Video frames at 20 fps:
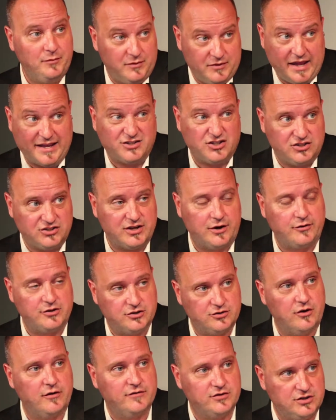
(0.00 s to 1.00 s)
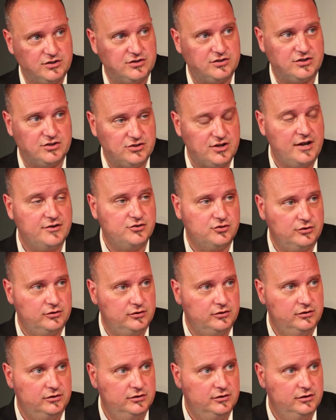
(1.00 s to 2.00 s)
necessary service is essential.
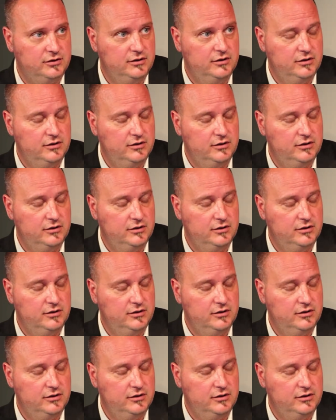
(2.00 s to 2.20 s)
Yeah,